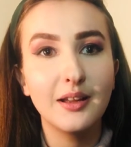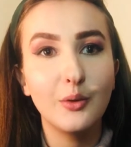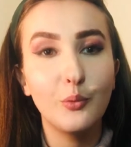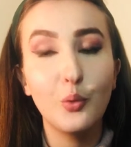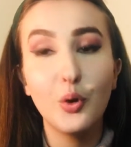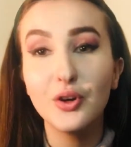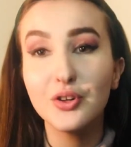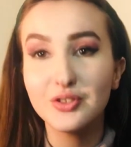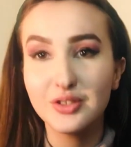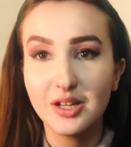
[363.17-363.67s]

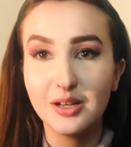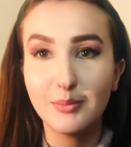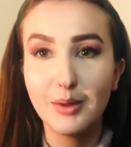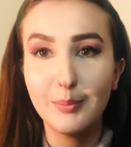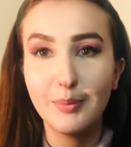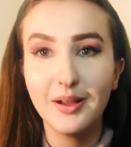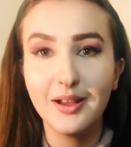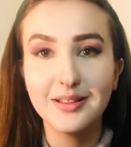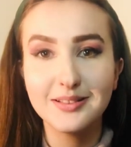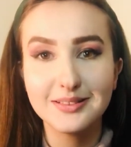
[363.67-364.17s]
one side of my
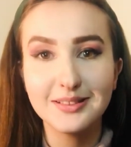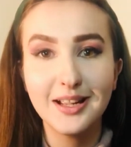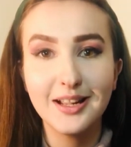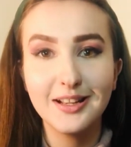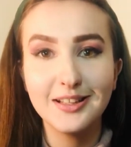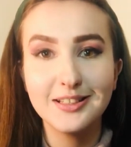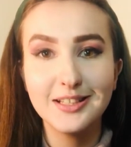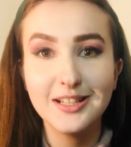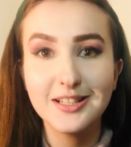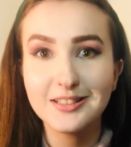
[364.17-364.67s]

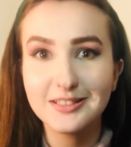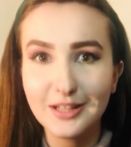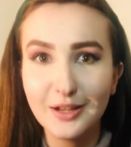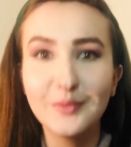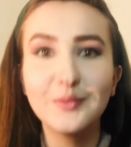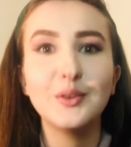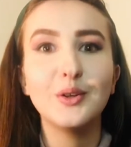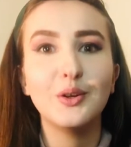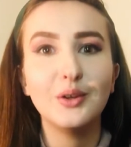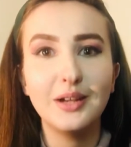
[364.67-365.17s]
personality is
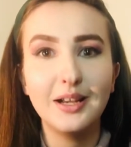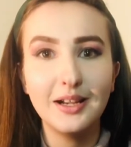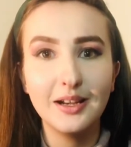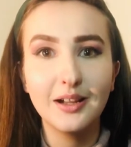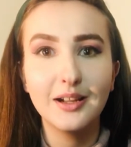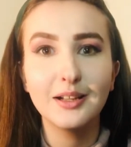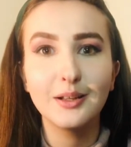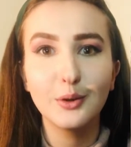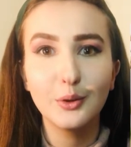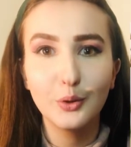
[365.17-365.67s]
definitely
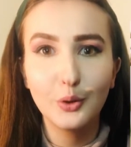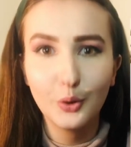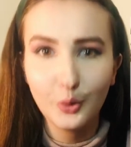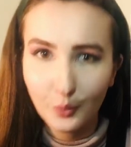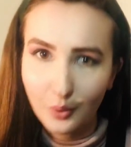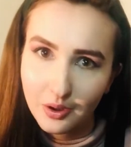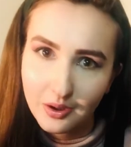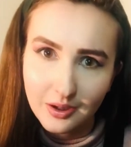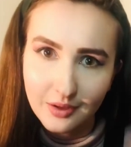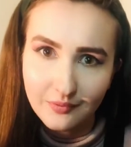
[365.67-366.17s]
like
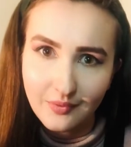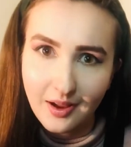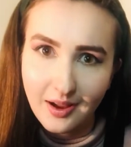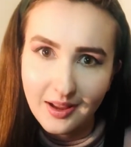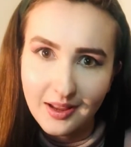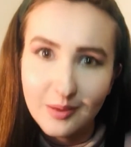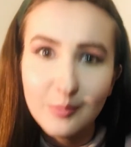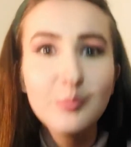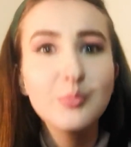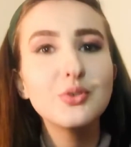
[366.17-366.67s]
quokka
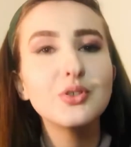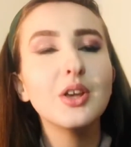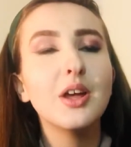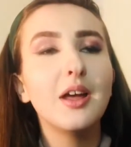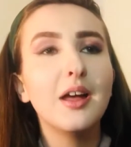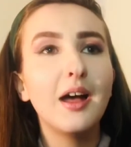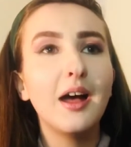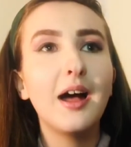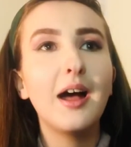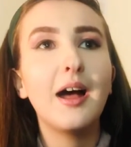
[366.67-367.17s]
vibes,
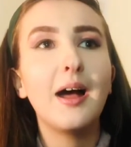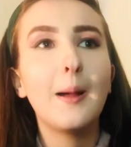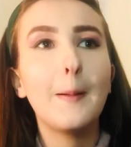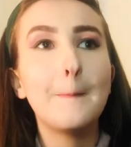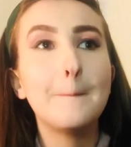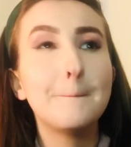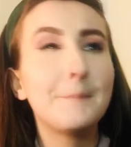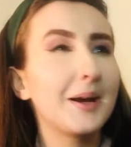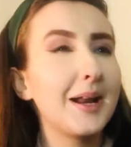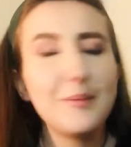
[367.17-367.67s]

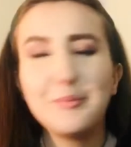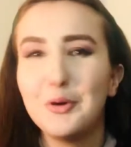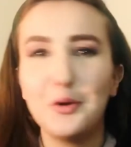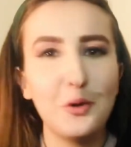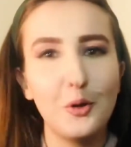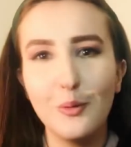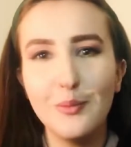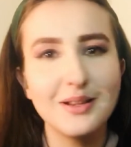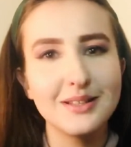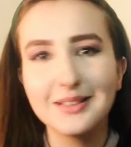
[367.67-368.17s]
but I'm not
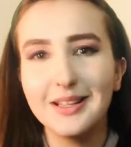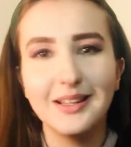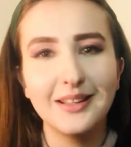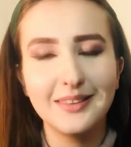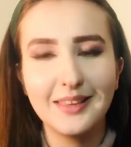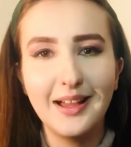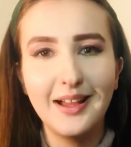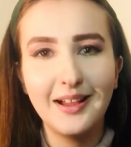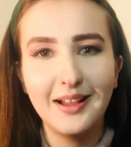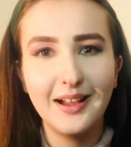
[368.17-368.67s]
always like
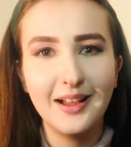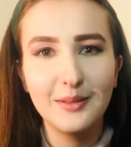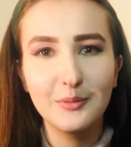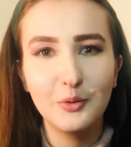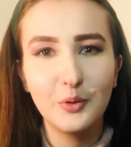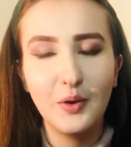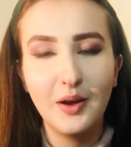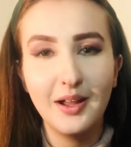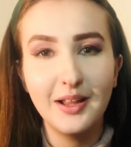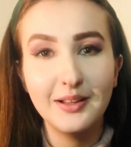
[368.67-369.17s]
that. I'm
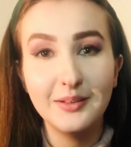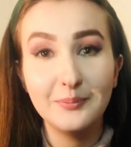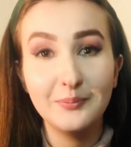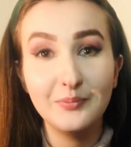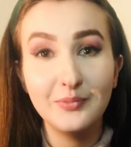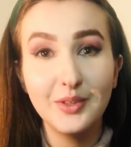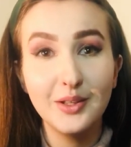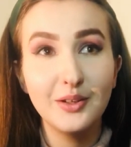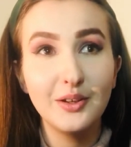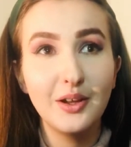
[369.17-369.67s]
quite,
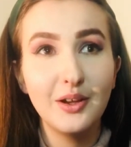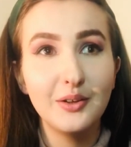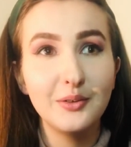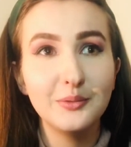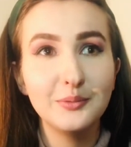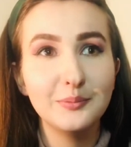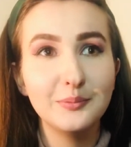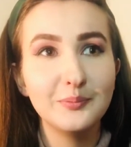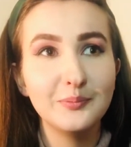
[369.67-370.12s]
you know,